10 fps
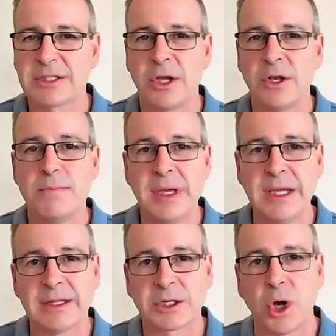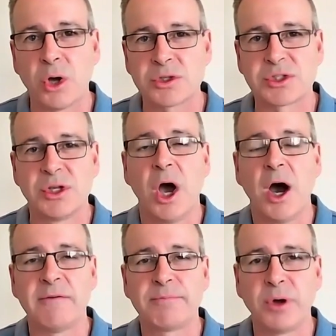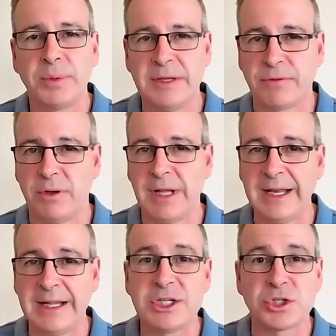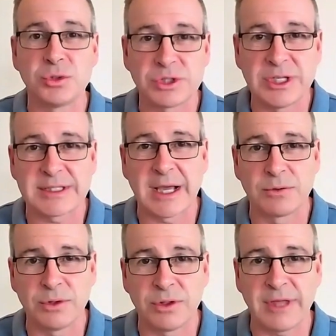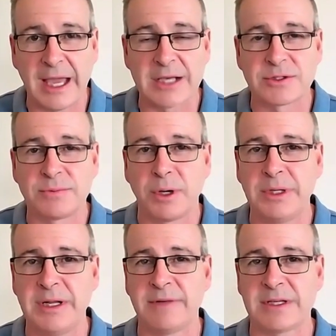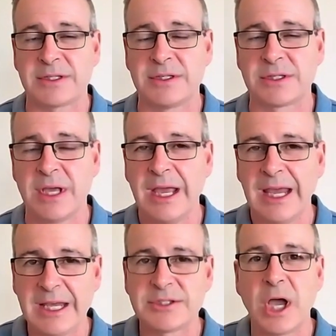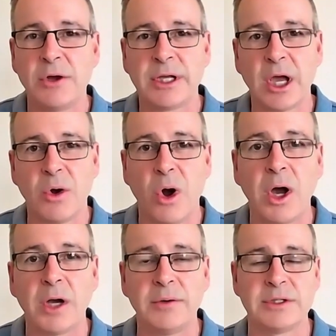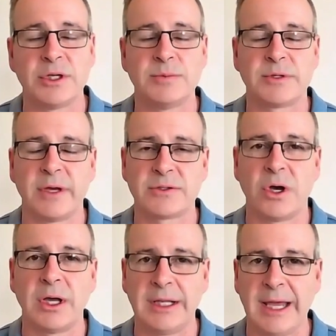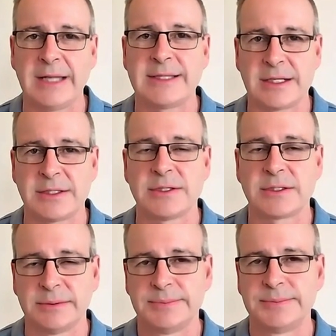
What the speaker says: That's going to mean the cost of property for an additional 600,000 property investors is going to go higher in terms of those higher land taxes.